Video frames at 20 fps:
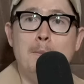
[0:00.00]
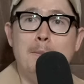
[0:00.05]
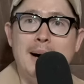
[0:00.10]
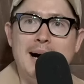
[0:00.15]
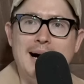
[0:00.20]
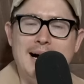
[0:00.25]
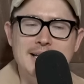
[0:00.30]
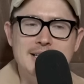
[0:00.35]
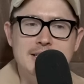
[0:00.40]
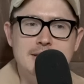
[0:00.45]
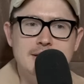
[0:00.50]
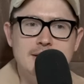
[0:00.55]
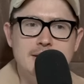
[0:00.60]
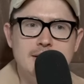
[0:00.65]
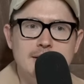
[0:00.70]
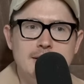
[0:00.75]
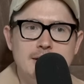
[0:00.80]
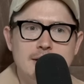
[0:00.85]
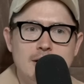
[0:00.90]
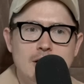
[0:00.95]
But
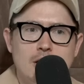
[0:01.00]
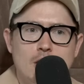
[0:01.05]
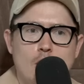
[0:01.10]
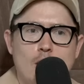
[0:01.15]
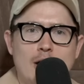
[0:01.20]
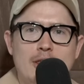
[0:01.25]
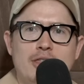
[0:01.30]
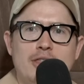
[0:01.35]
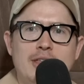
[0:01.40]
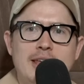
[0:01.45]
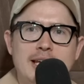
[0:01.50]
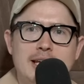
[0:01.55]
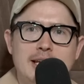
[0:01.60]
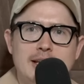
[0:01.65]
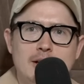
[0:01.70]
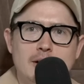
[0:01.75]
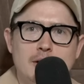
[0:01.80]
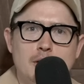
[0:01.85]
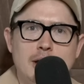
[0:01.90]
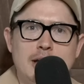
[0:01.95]
I
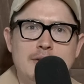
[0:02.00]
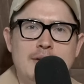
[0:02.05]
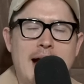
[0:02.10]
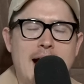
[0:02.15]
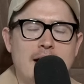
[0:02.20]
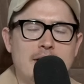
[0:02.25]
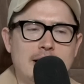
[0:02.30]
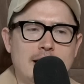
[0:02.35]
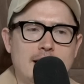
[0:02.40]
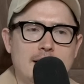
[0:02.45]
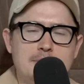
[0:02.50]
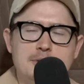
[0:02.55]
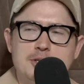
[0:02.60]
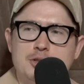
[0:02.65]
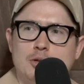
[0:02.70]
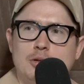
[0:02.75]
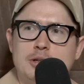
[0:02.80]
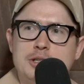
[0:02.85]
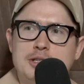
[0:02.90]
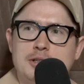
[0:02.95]
think if Harry
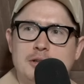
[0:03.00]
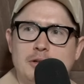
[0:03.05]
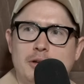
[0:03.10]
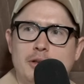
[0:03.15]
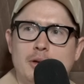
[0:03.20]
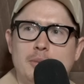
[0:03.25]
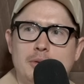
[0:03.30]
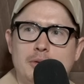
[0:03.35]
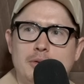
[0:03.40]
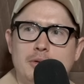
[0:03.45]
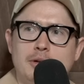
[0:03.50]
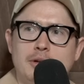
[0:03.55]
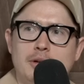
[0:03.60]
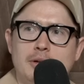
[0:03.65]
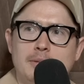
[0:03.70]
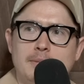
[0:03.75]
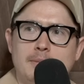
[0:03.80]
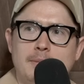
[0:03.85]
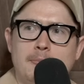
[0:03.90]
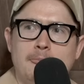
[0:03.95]
Armstrong is still on the board,
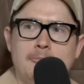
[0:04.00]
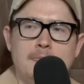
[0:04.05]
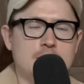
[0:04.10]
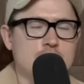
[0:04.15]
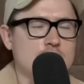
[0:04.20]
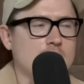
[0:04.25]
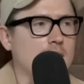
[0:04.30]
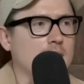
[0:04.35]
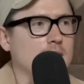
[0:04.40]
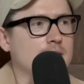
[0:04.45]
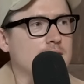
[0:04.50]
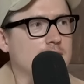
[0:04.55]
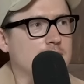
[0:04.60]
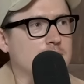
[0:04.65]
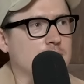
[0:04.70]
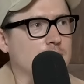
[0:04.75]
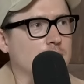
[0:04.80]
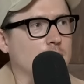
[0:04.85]
the Charlie Dixon